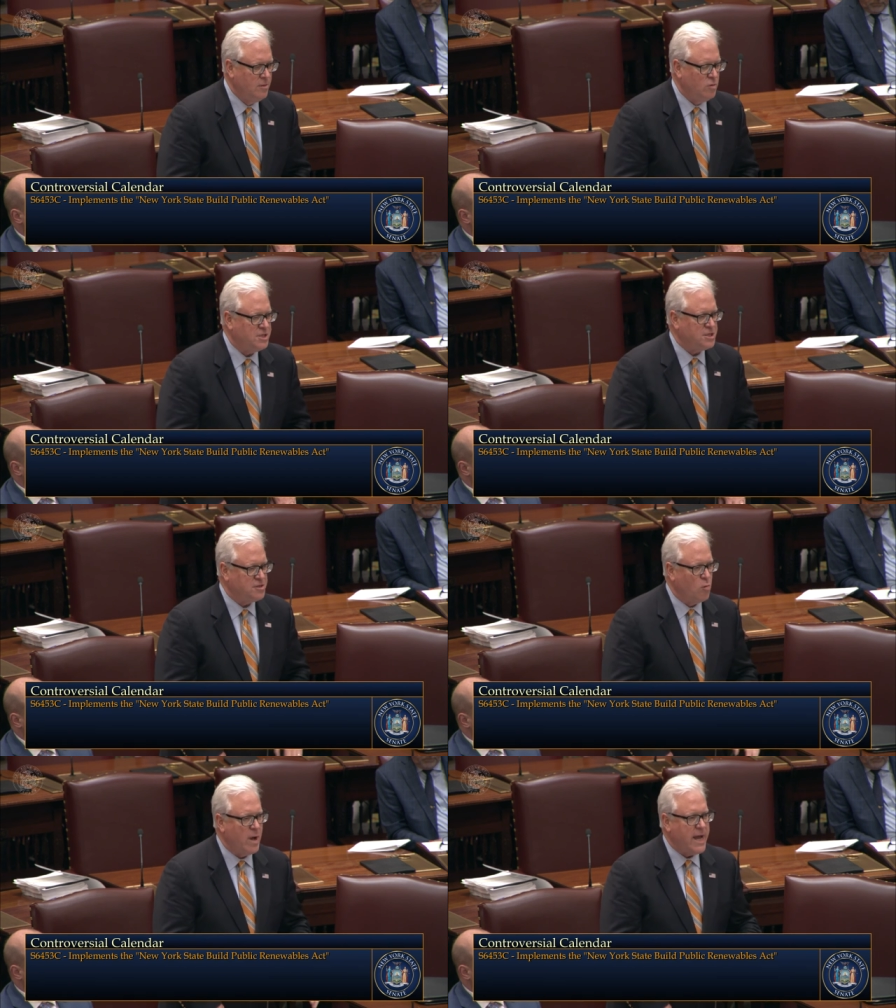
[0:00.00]
which is
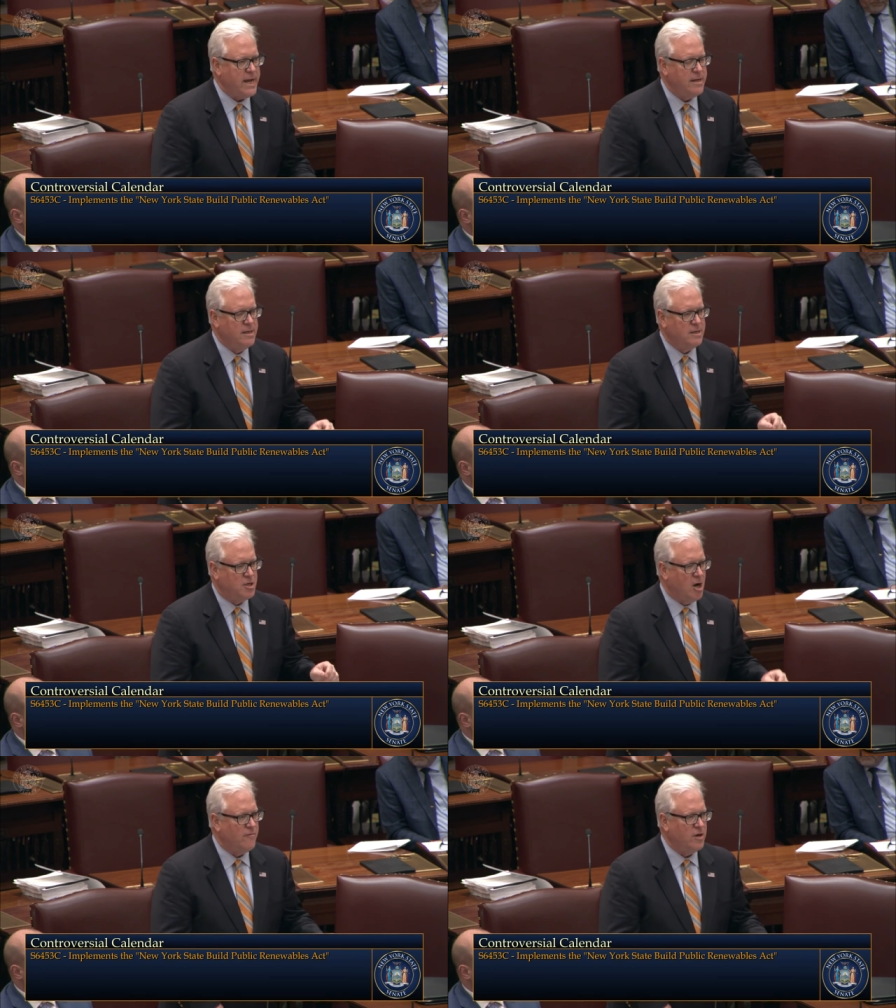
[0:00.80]
the way
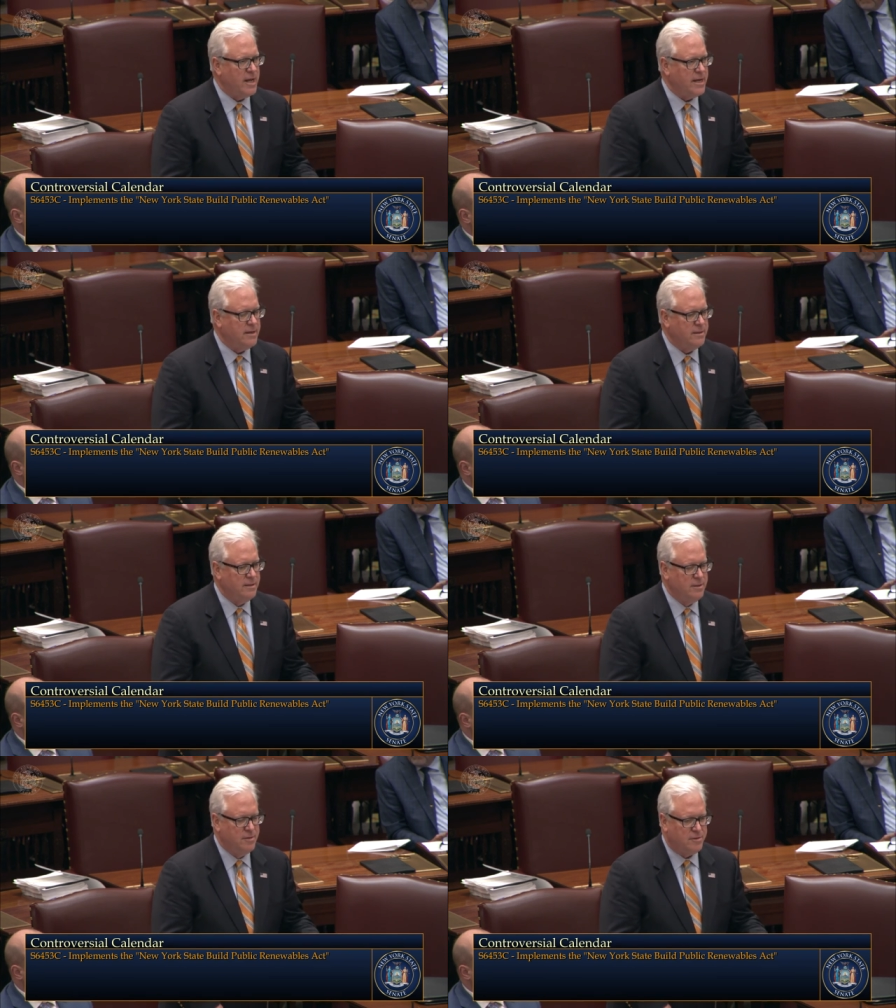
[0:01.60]
governing
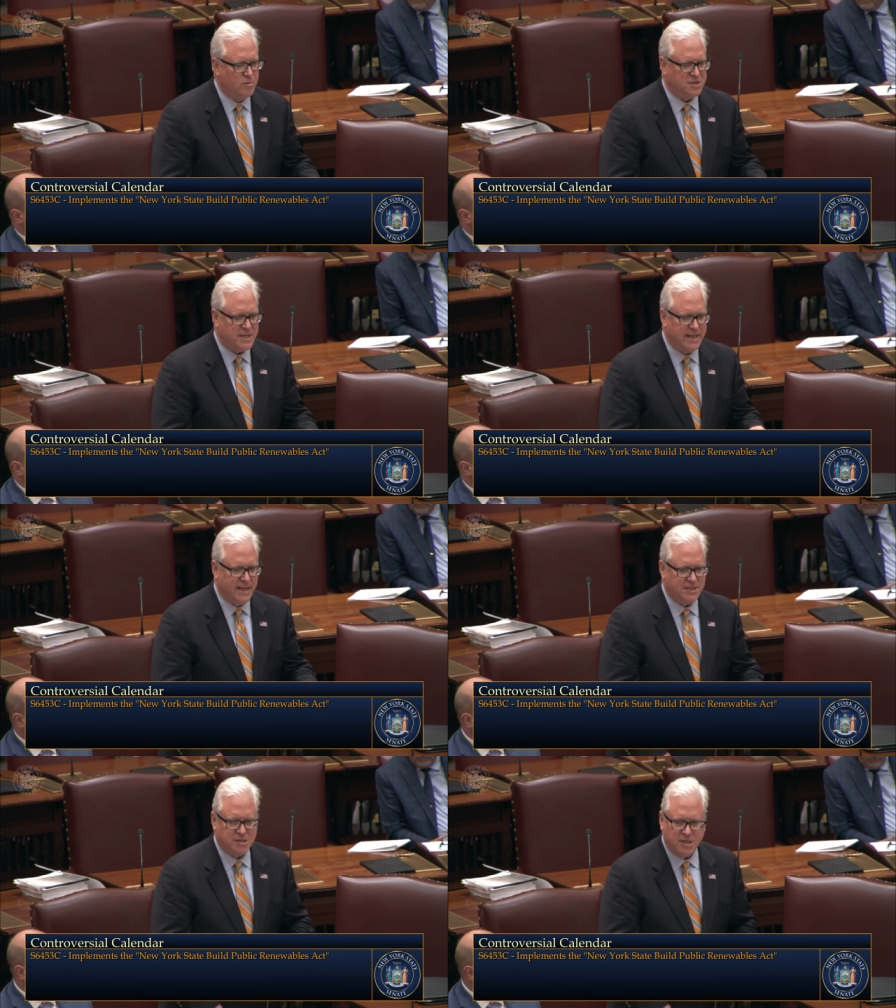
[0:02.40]
through a state
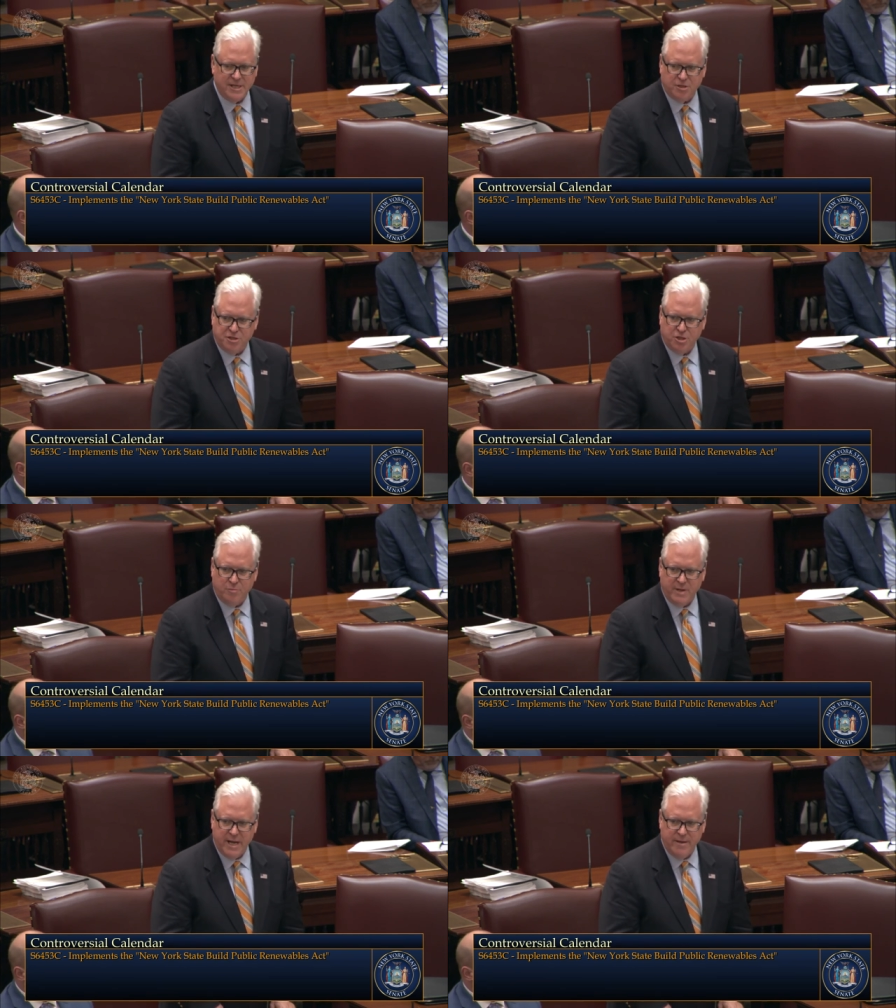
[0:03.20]
legislature
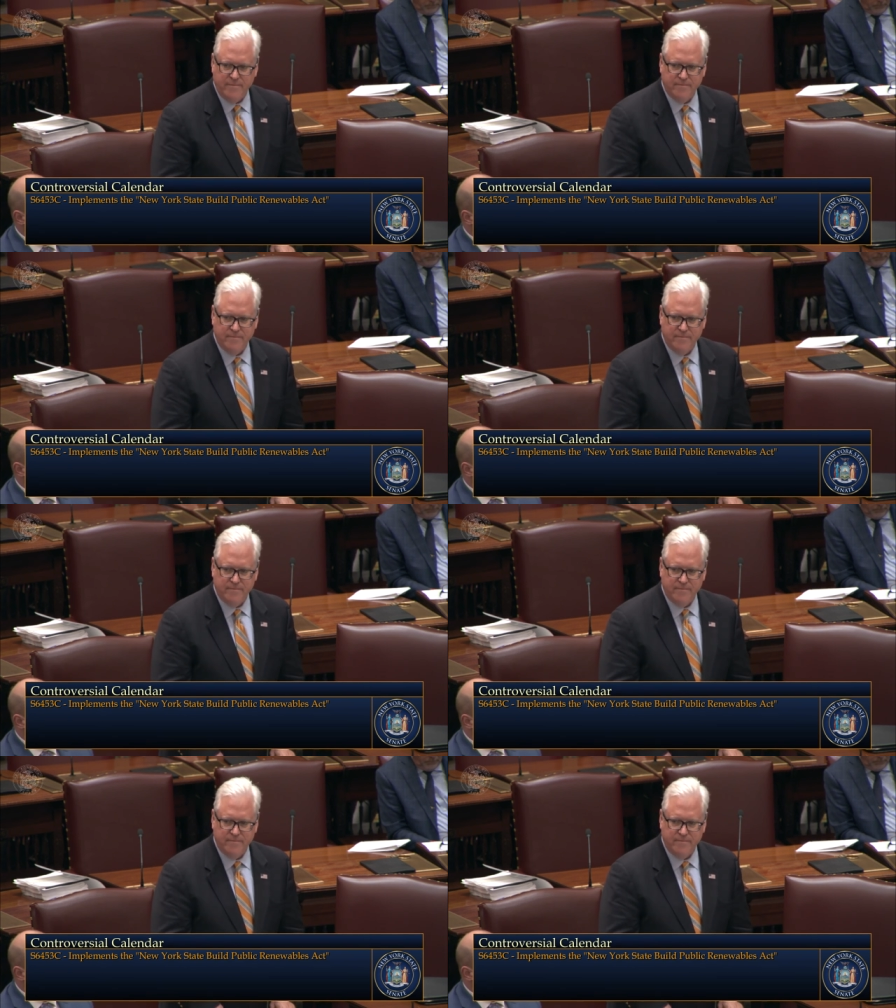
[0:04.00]
should be.